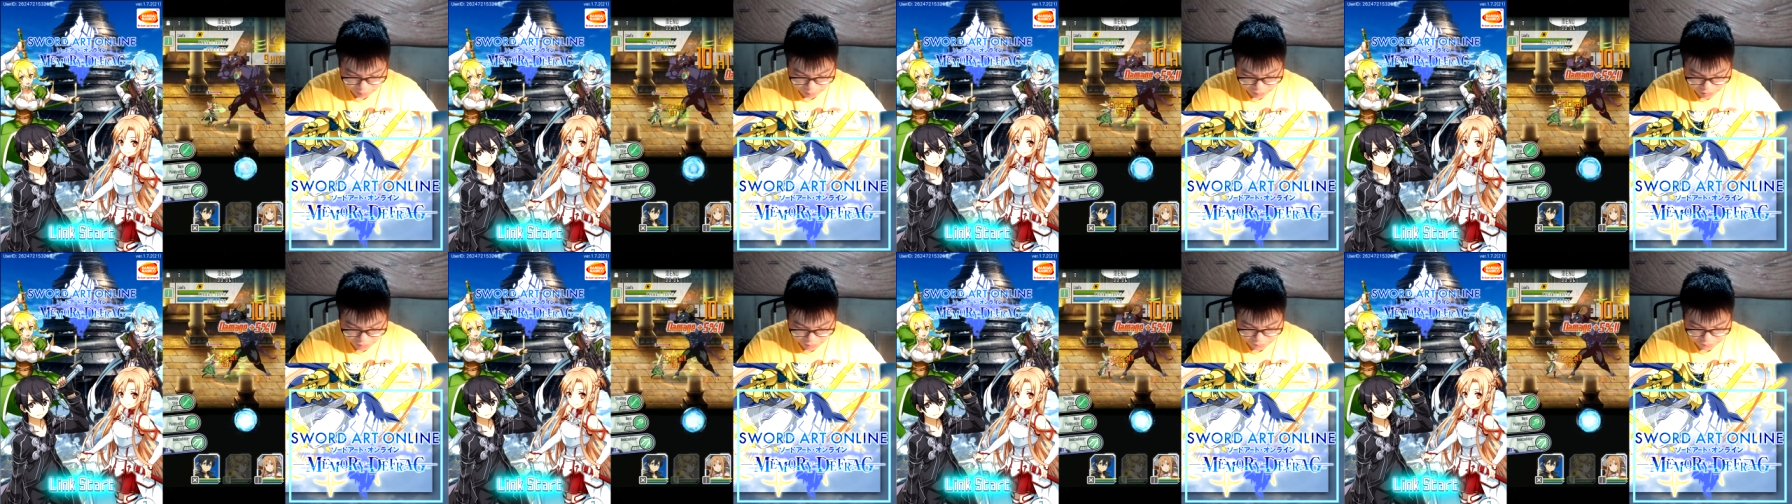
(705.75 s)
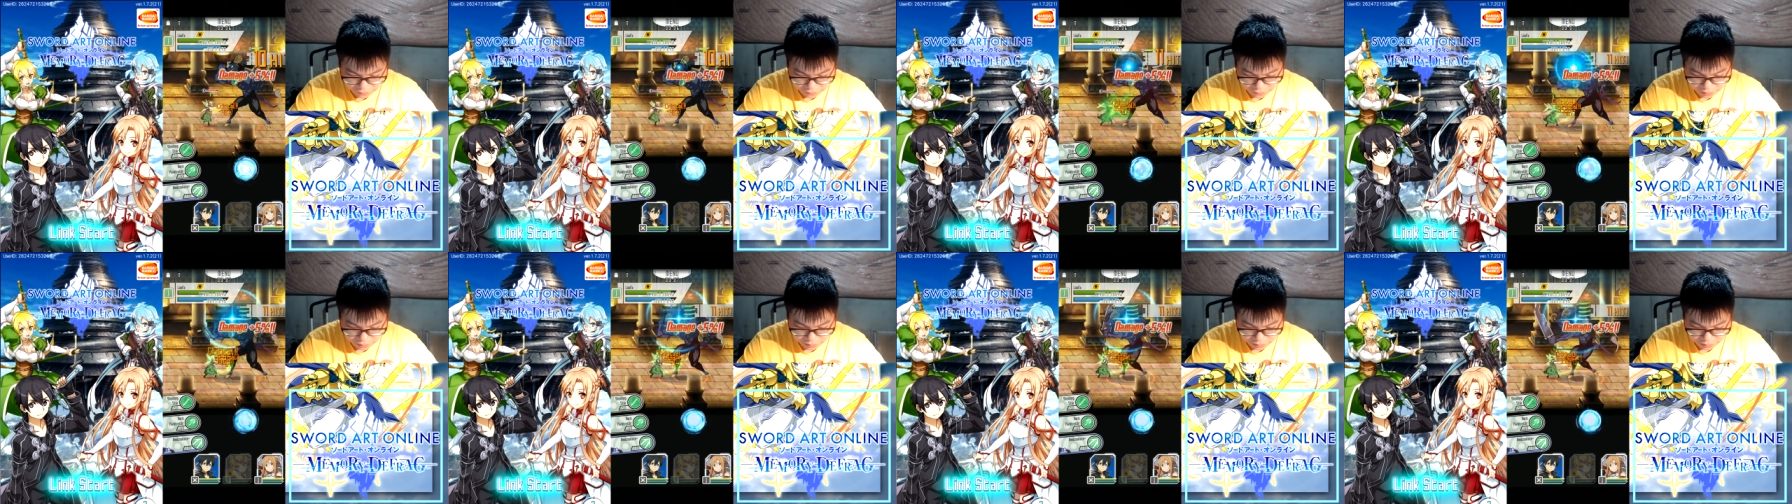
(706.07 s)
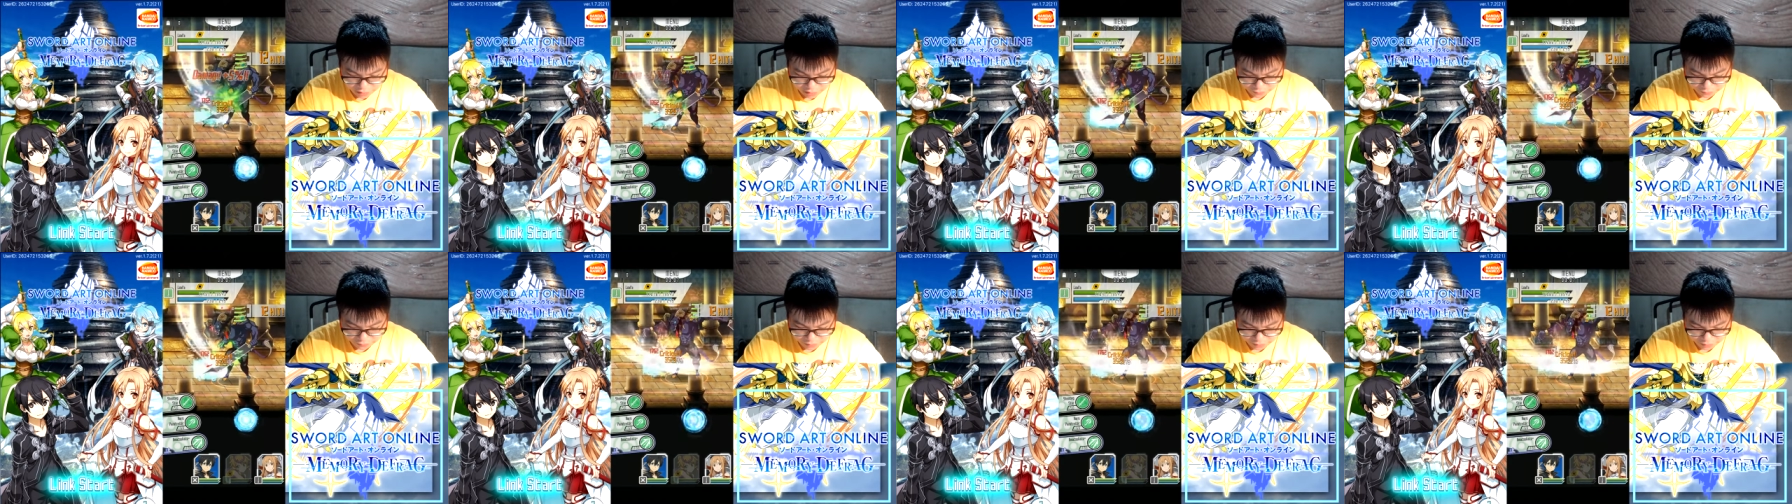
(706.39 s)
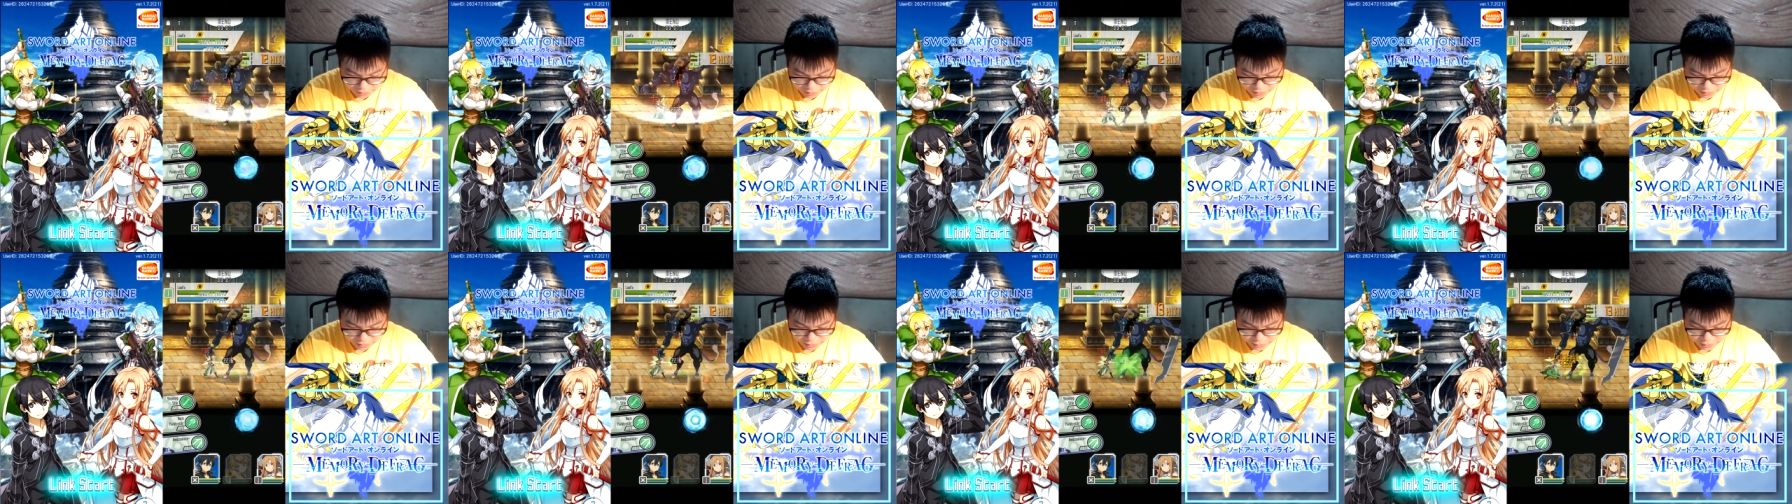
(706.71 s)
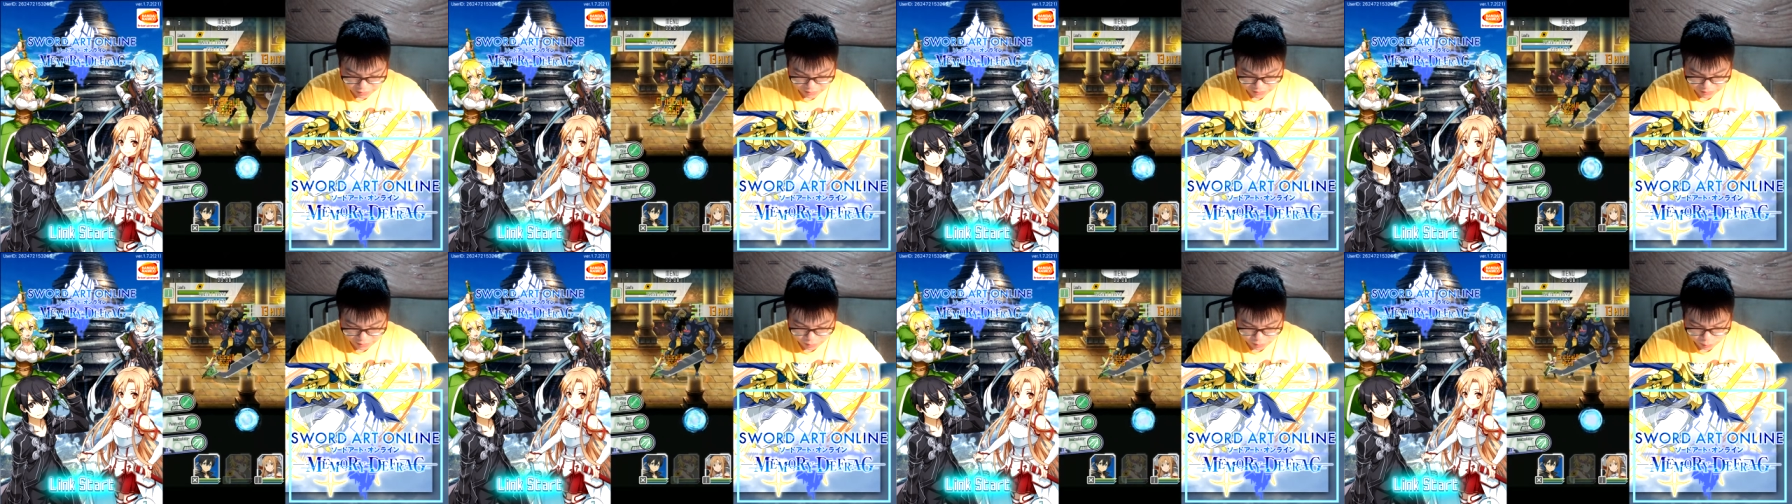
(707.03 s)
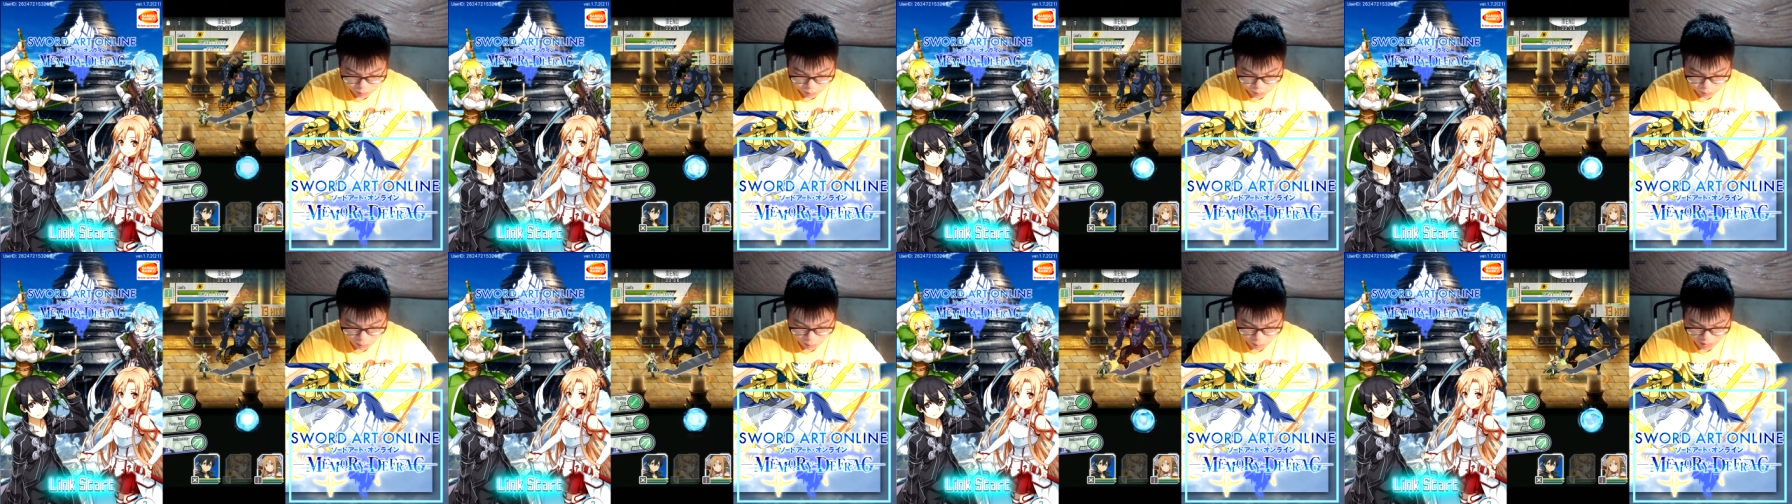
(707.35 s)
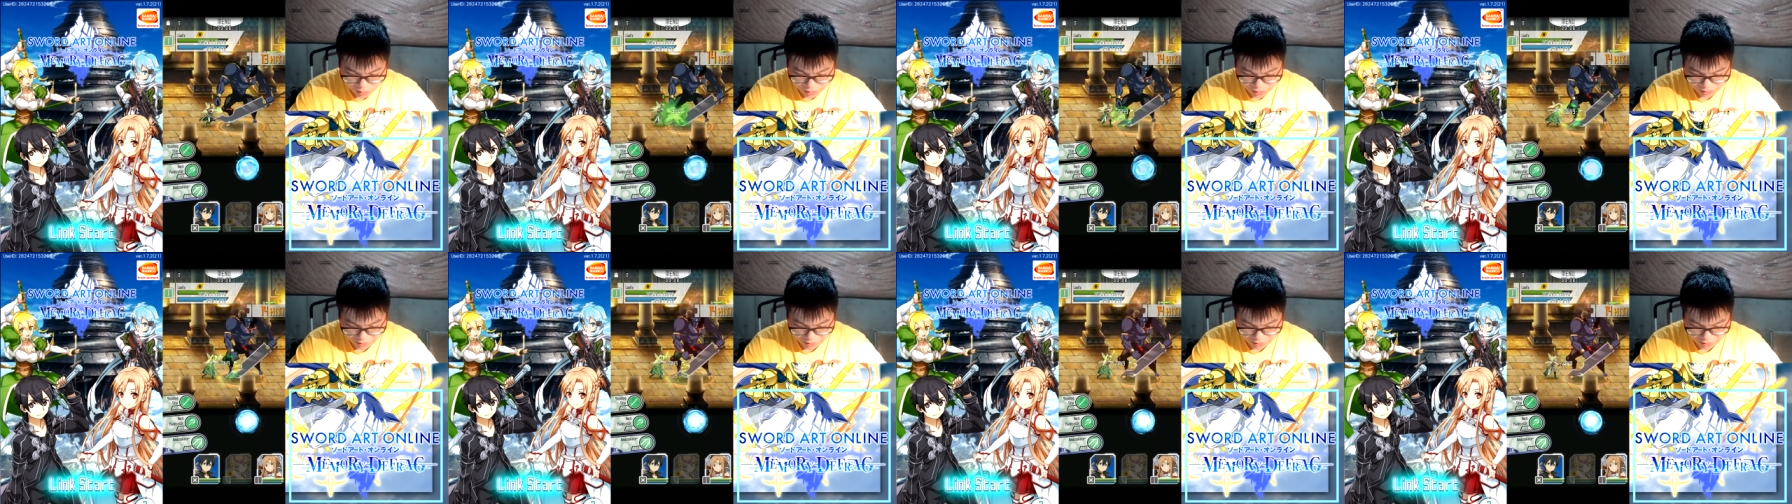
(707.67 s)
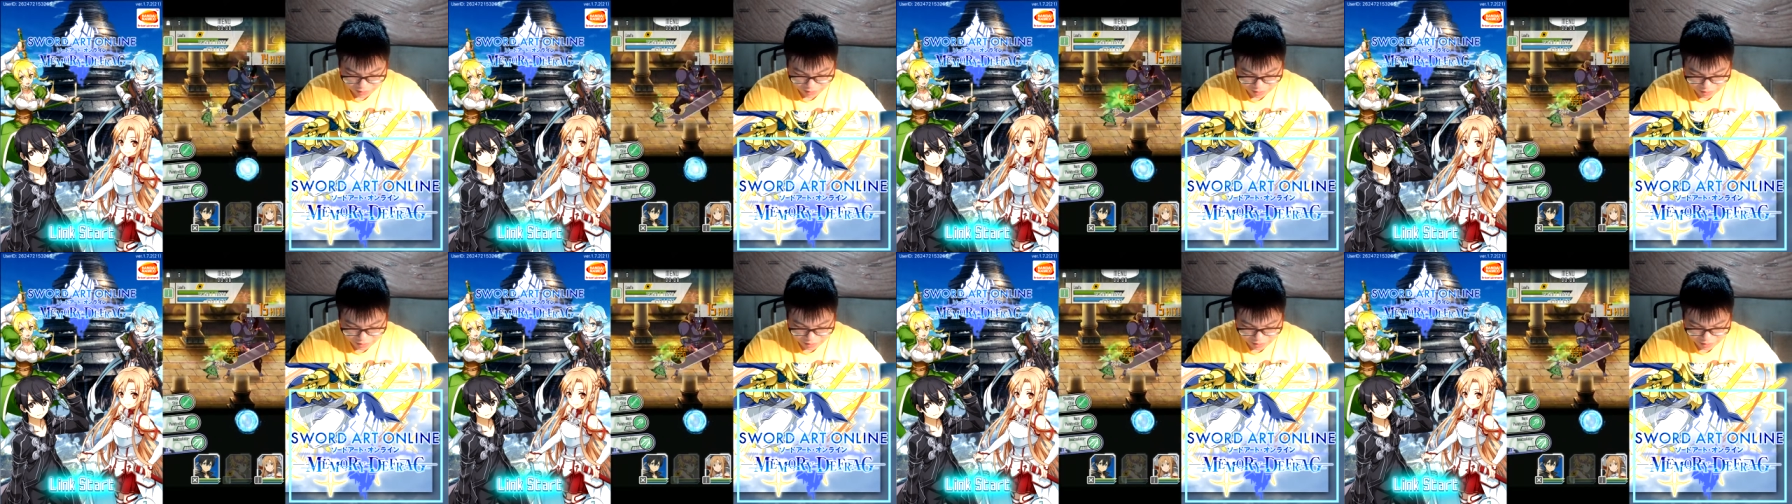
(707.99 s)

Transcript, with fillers: buff even though after I used my